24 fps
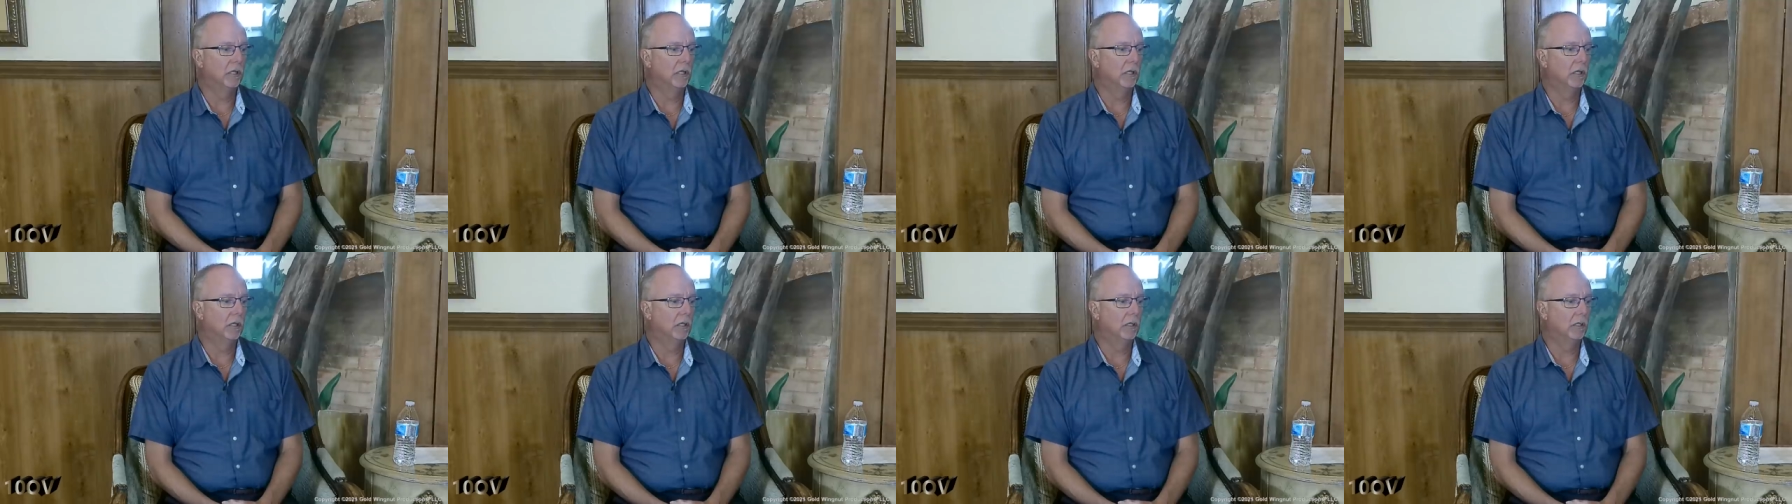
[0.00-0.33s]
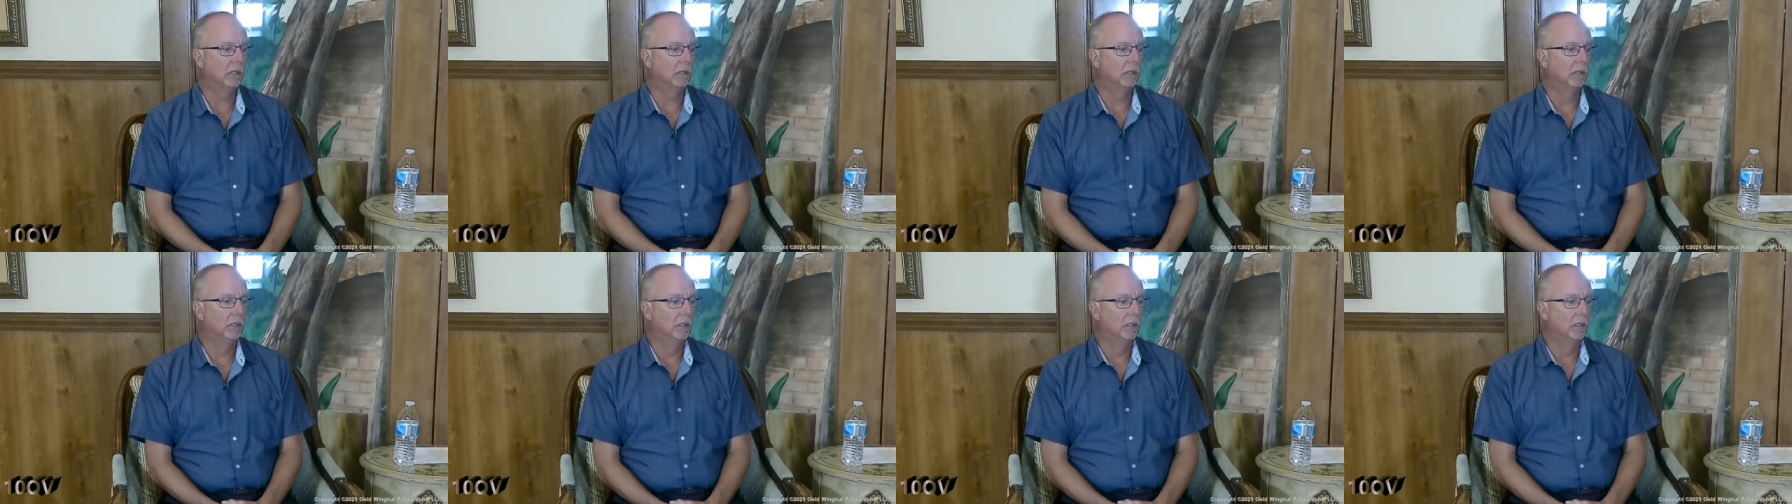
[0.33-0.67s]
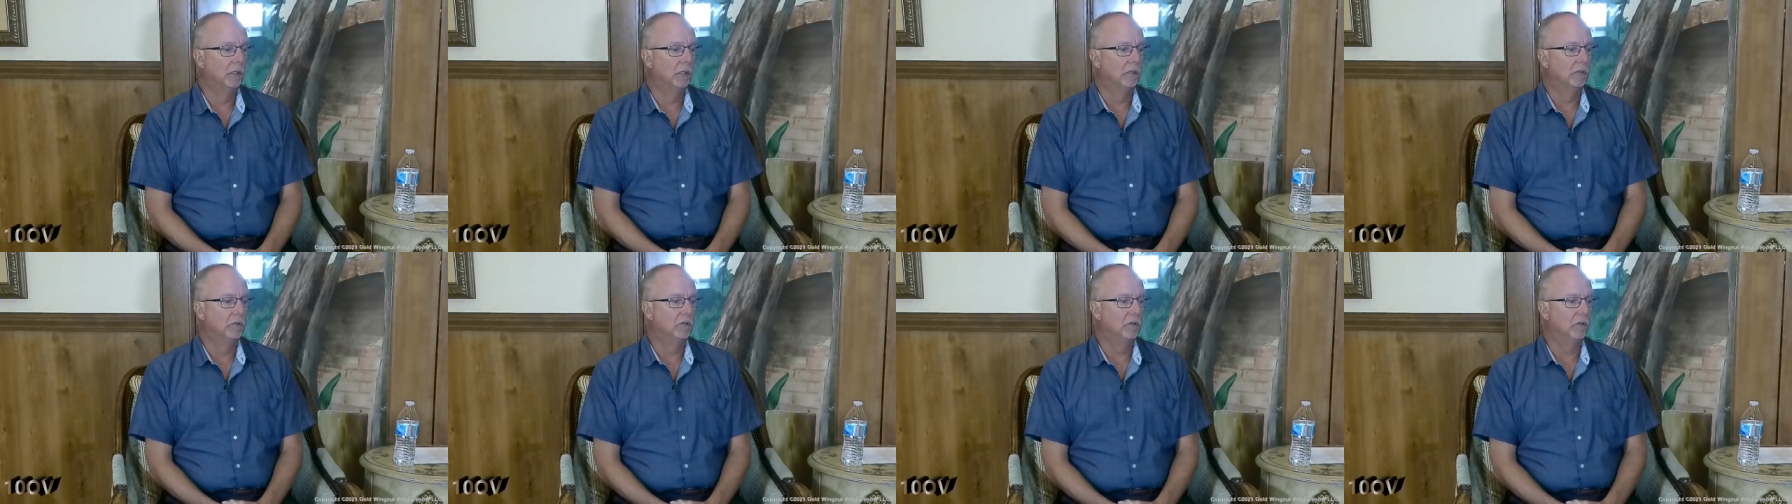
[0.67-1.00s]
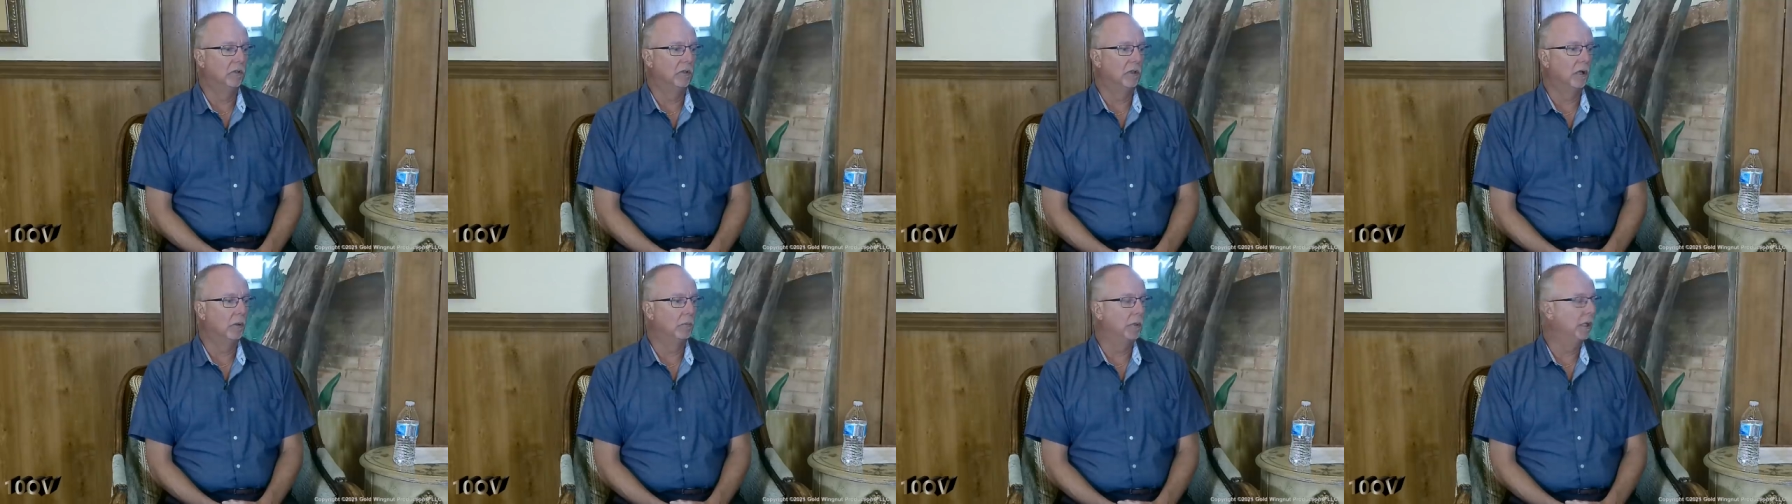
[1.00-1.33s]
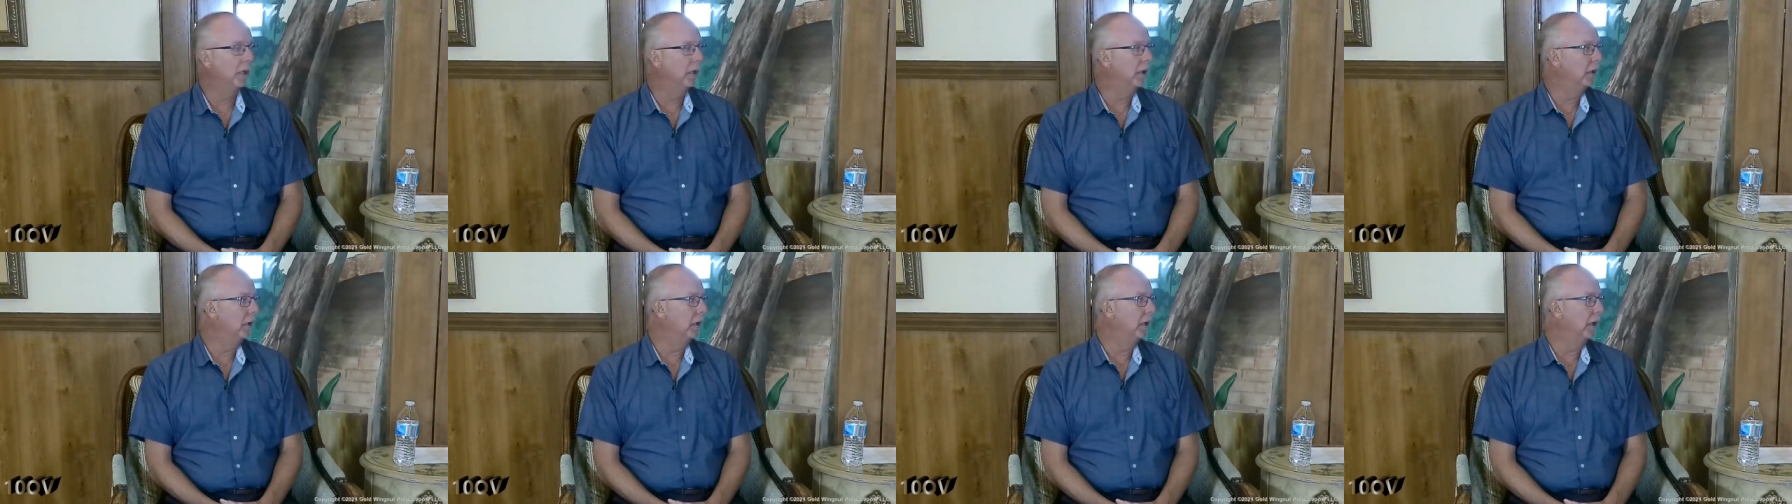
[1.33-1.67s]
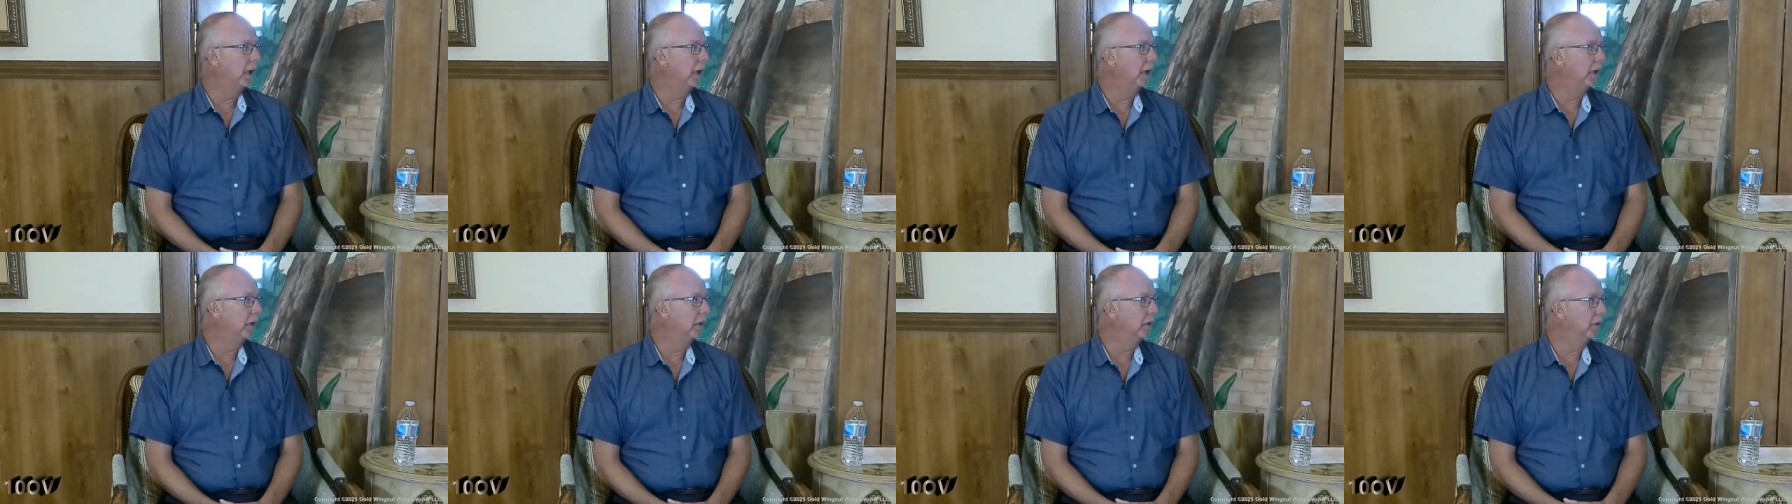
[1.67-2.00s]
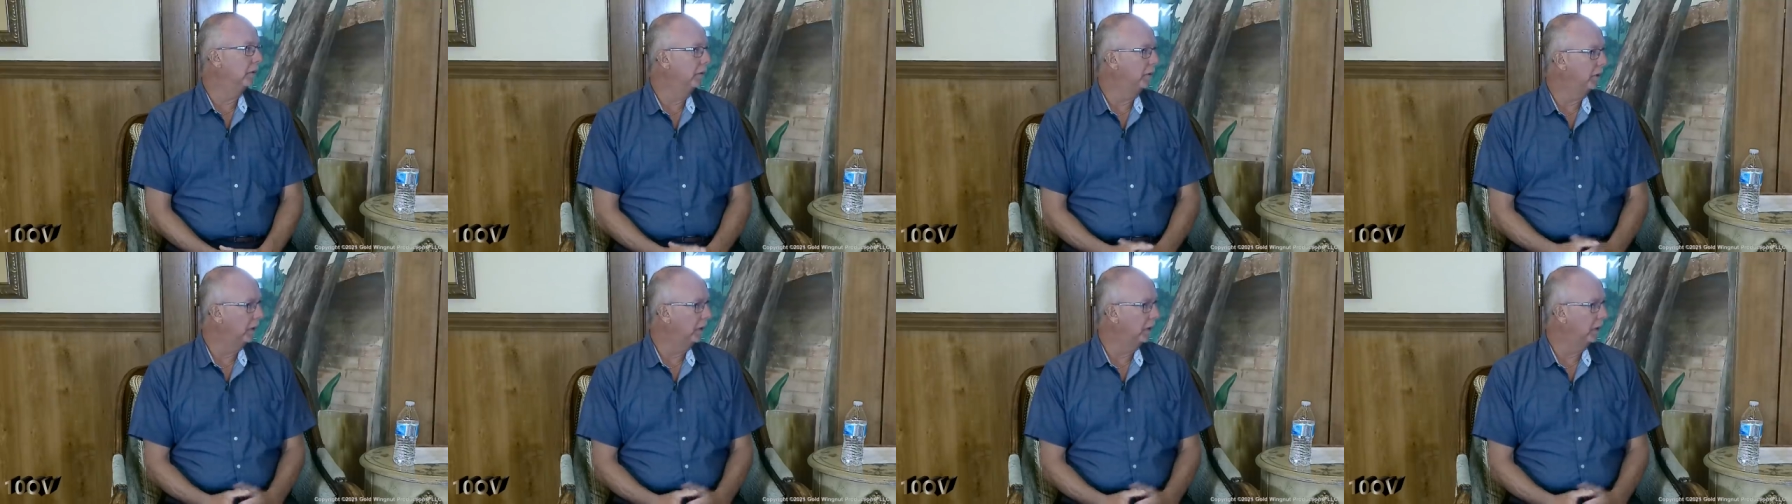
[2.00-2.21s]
to come in and